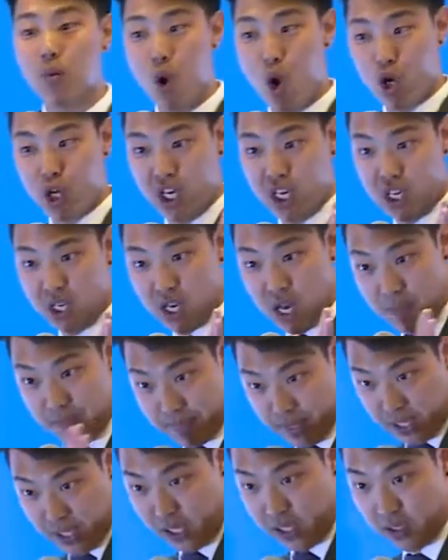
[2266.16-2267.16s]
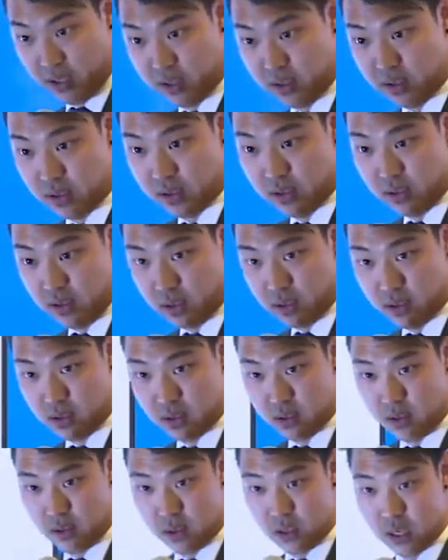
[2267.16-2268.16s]
marketing company.
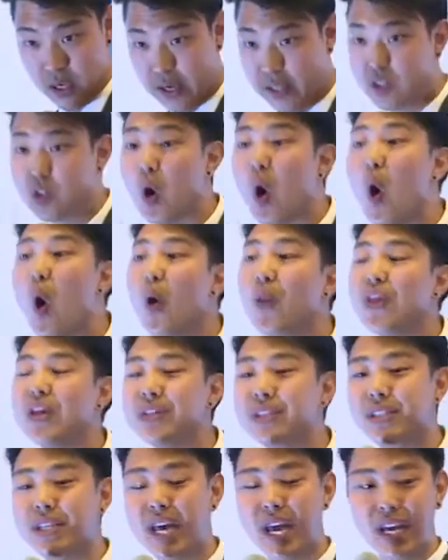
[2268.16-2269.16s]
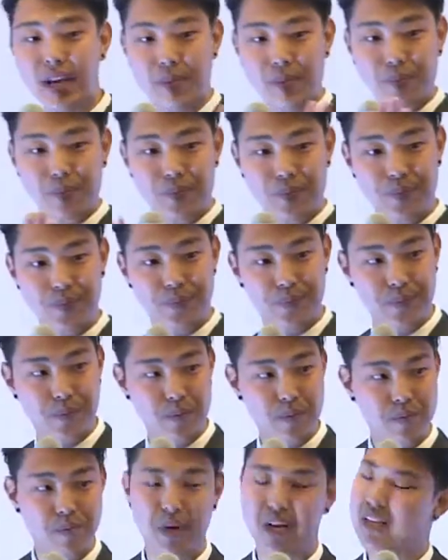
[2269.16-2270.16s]
It's all the same,
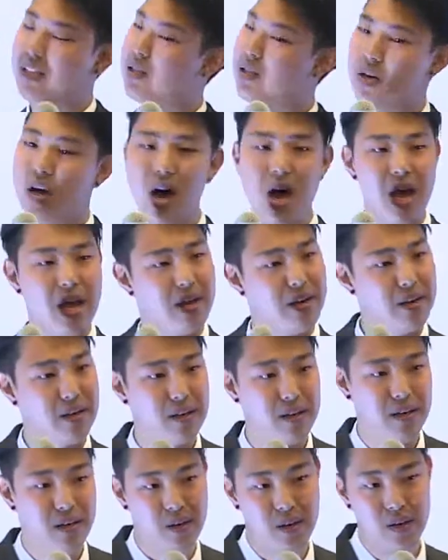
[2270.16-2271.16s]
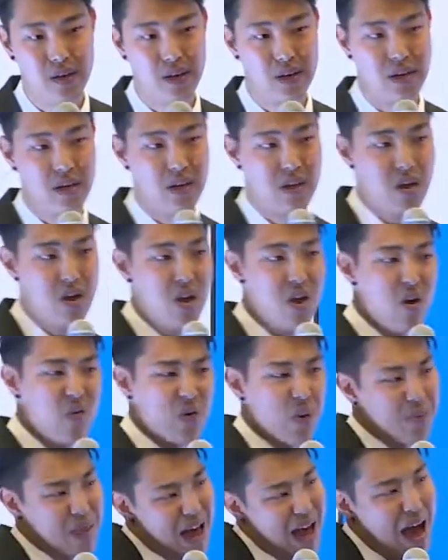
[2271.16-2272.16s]
but it's not.
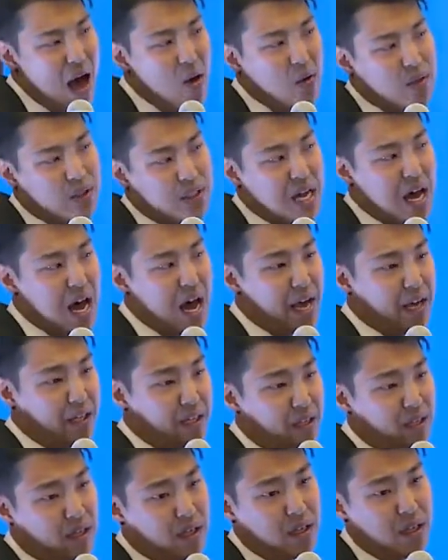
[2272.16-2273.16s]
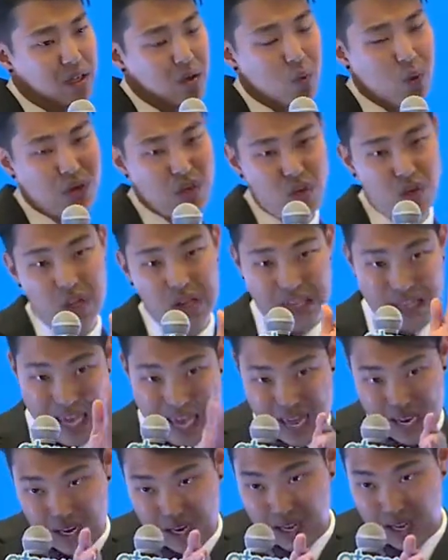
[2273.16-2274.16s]
From the outside, when you look
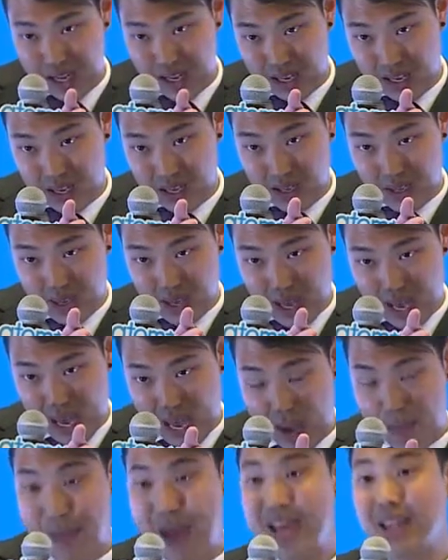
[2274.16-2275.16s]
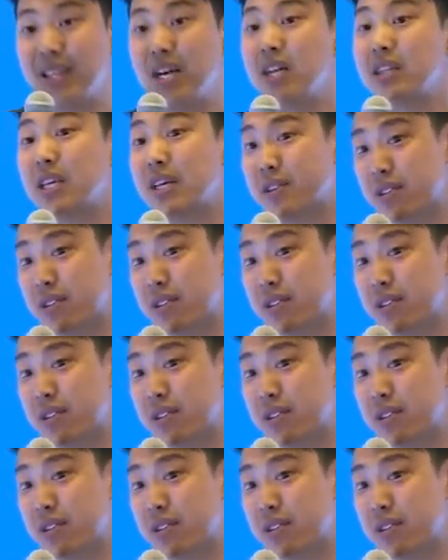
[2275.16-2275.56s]
in, it may look the